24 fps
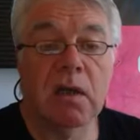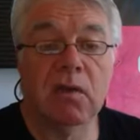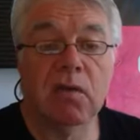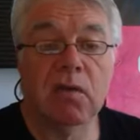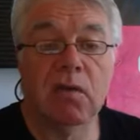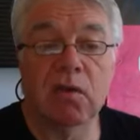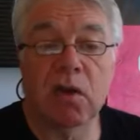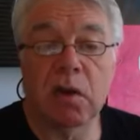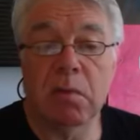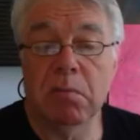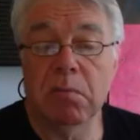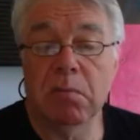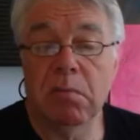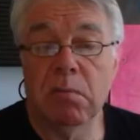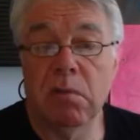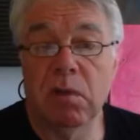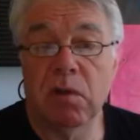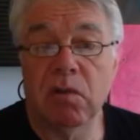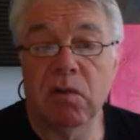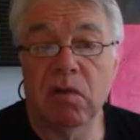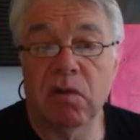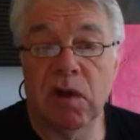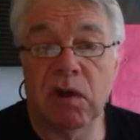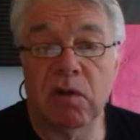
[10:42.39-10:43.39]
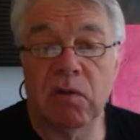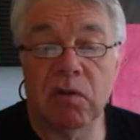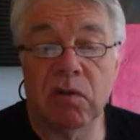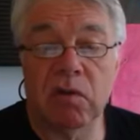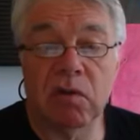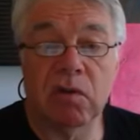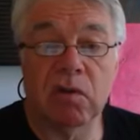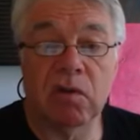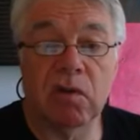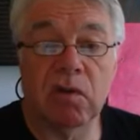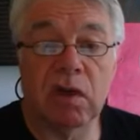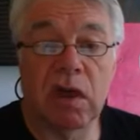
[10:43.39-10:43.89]
Some
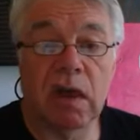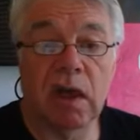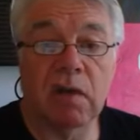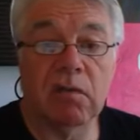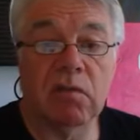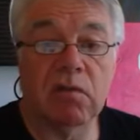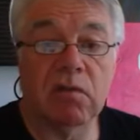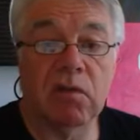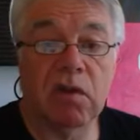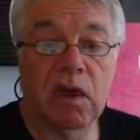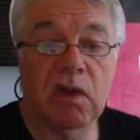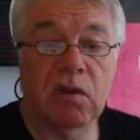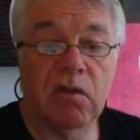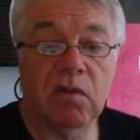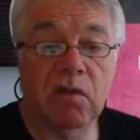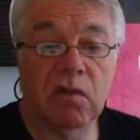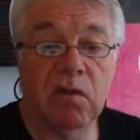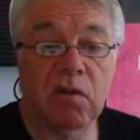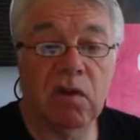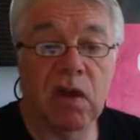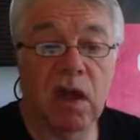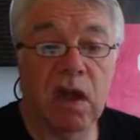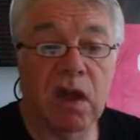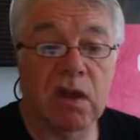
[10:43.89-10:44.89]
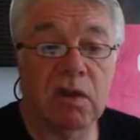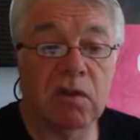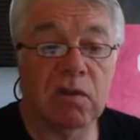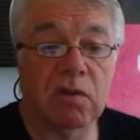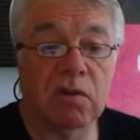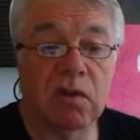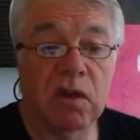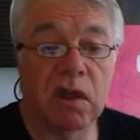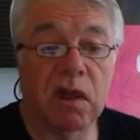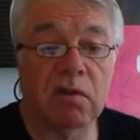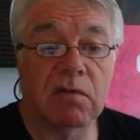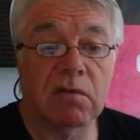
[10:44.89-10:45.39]
centres have tests,
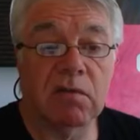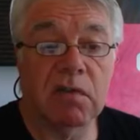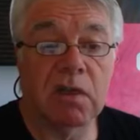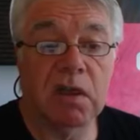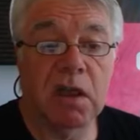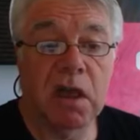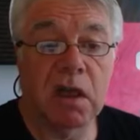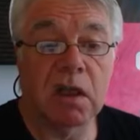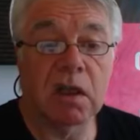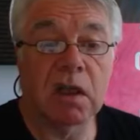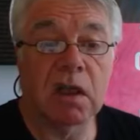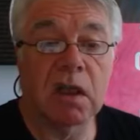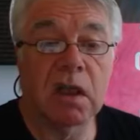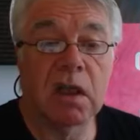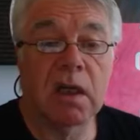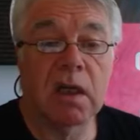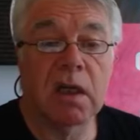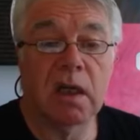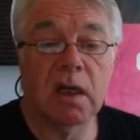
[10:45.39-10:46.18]
others have none.